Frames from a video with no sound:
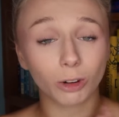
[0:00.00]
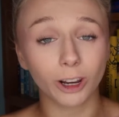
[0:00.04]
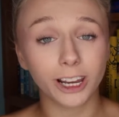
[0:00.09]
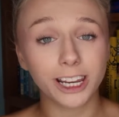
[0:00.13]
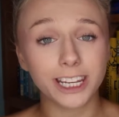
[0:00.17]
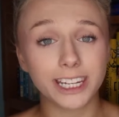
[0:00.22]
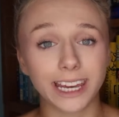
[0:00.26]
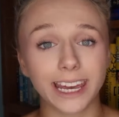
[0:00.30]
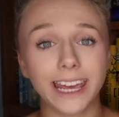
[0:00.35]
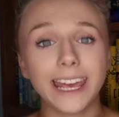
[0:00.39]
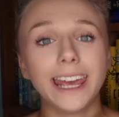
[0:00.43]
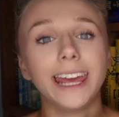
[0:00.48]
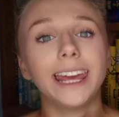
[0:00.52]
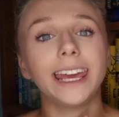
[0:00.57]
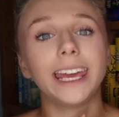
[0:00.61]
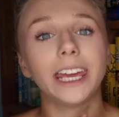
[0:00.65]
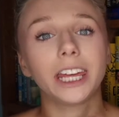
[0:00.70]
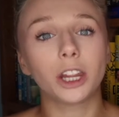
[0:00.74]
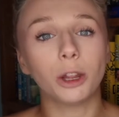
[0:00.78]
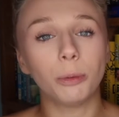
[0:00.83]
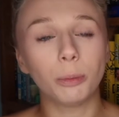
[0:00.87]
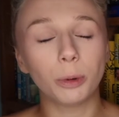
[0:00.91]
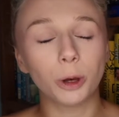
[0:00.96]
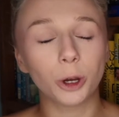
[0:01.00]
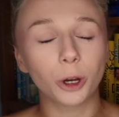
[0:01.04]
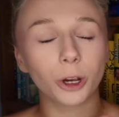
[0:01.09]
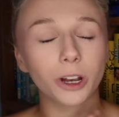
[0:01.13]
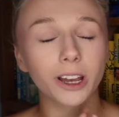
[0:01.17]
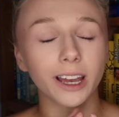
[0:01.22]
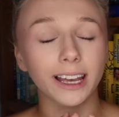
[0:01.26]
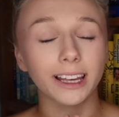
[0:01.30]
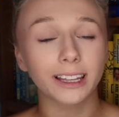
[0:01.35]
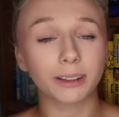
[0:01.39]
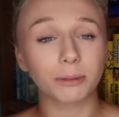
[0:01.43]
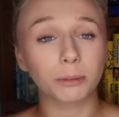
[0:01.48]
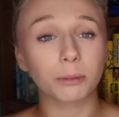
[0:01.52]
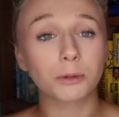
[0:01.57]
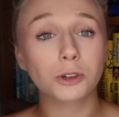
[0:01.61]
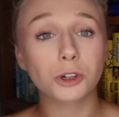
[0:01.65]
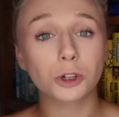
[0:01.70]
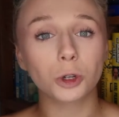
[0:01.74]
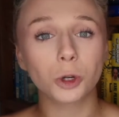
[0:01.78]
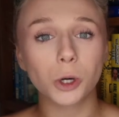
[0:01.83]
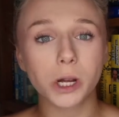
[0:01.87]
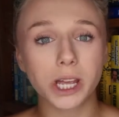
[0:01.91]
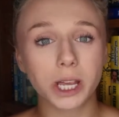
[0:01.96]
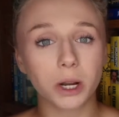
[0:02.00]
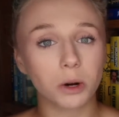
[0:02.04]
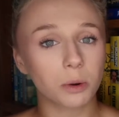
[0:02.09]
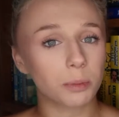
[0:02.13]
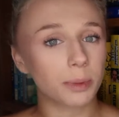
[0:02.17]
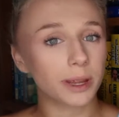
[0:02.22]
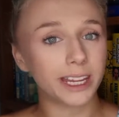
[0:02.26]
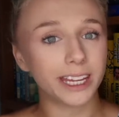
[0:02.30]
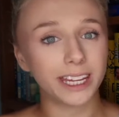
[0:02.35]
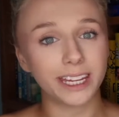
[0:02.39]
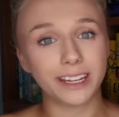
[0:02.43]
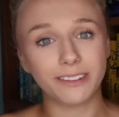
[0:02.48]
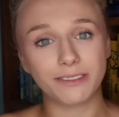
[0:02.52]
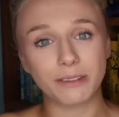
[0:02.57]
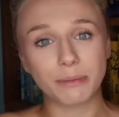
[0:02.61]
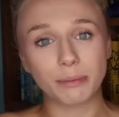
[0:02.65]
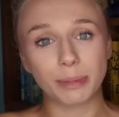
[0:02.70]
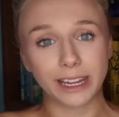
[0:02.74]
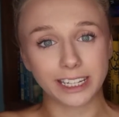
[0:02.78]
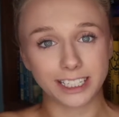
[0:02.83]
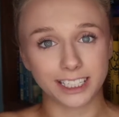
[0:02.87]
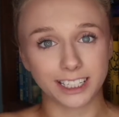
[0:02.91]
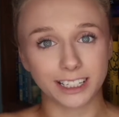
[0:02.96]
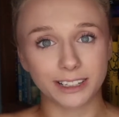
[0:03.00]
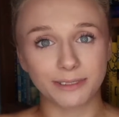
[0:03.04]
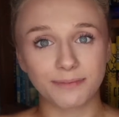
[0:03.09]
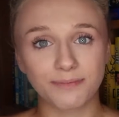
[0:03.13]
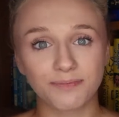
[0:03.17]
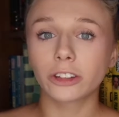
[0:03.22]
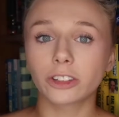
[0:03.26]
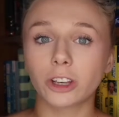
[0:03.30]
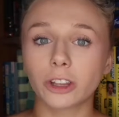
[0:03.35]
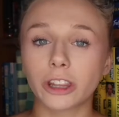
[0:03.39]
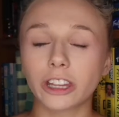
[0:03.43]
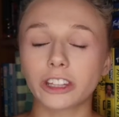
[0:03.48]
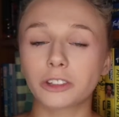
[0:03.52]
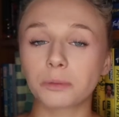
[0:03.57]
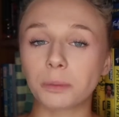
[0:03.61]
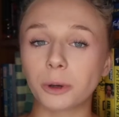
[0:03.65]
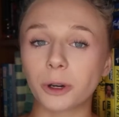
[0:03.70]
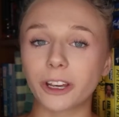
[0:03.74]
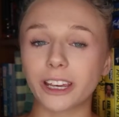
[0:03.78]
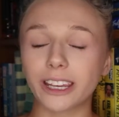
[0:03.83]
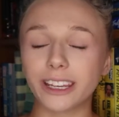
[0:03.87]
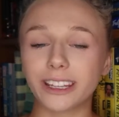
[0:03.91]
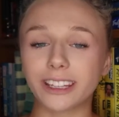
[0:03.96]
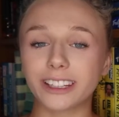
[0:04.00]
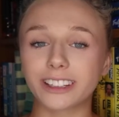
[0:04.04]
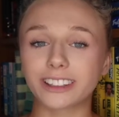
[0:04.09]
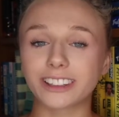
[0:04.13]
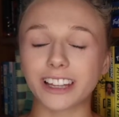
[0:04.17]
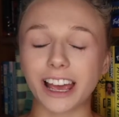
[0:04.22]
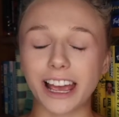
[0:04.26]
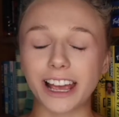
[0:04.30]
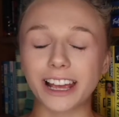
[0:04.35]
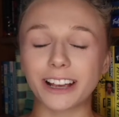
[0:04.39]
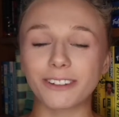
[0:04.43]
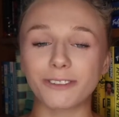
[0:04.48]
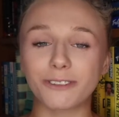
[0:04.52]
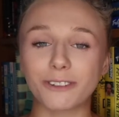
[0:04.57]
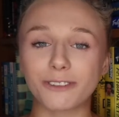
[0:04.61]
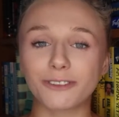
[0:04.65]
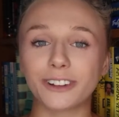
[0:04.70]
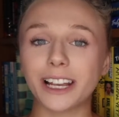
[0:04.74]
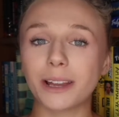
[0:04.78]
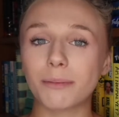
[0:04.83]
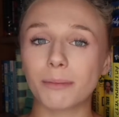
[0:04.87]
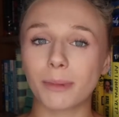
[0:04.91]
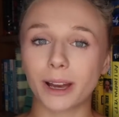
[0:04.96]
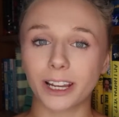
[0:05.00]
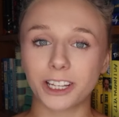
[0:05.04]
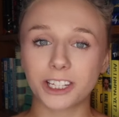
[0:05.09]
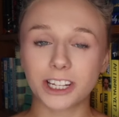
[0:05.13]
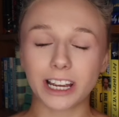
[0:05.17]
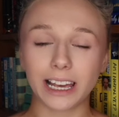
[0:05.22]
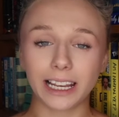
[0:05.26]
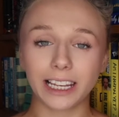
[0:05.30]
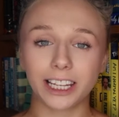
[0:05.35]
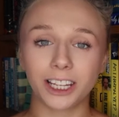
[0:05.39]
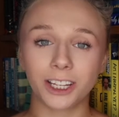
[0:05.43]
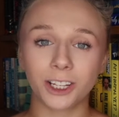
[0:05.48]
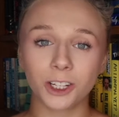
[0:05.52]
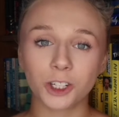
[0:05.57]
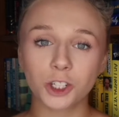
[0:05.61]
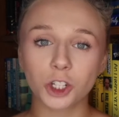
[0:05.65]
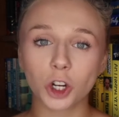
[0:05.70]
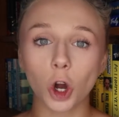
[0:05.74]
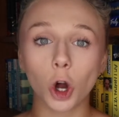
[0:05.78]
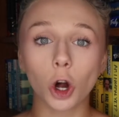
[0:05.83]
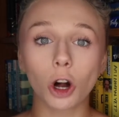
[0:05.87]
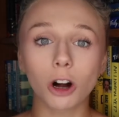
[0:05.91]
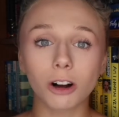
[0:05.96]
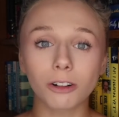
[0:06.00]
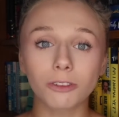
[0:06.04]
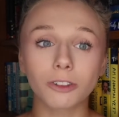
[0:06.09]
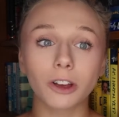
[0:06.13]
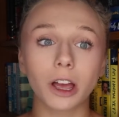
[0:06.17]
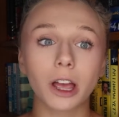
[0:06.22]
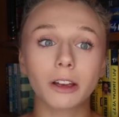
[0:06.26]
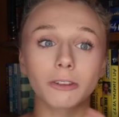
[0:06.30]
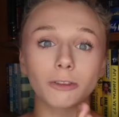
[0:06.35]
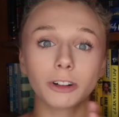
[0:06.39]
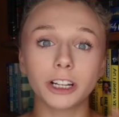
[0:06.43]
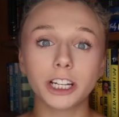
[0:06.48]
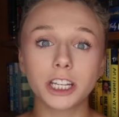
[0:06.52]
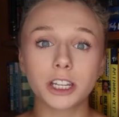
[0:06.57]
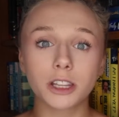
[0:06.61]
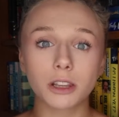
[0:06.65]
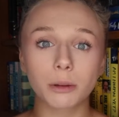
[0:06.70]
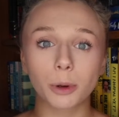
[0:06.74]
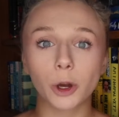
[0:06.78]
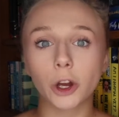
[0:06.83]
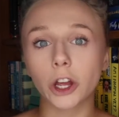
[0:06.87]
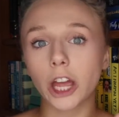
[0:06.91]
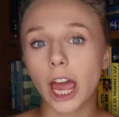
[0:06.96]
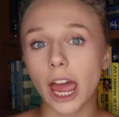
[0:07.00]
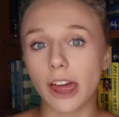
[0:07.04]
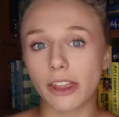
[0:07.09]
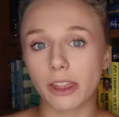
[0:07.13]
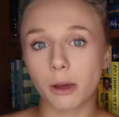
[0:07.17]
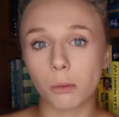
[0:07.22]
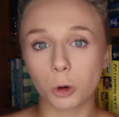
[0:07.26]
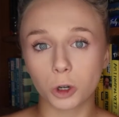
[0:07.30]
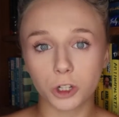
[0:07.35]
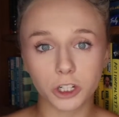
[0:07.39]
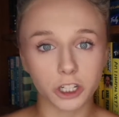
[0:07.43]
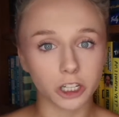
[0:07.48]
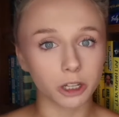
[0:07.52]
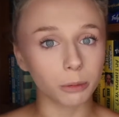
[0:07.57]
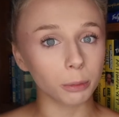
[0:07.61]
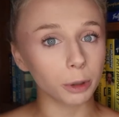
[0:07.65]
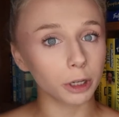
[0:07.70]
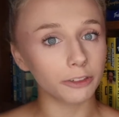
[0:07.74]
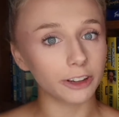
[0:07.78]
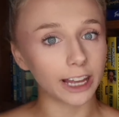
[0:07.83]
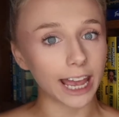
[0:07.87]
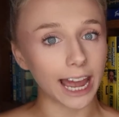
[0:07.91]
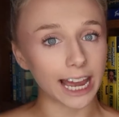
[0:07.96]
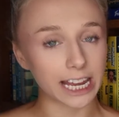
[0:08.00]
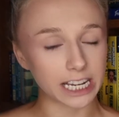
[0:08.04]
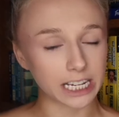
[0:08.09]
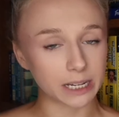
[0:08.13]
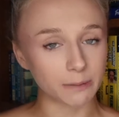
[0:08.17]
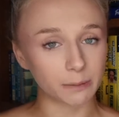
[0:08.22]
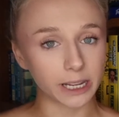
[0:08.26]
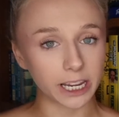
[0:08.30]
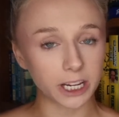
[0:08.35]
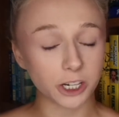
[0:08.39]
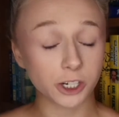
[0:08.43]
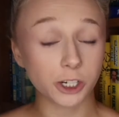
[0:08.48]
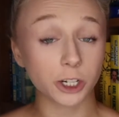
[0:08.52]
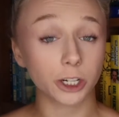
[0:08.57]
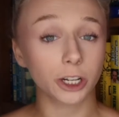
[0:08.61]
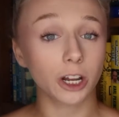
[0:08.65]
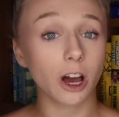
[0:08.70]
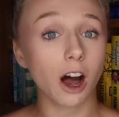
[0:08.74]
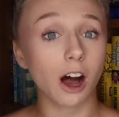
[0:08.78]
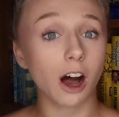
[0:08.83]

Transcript: read it in the book. I'm sure it will be even better. So this book is fulfilling my challenge of reading the book and then watching the movie adaptation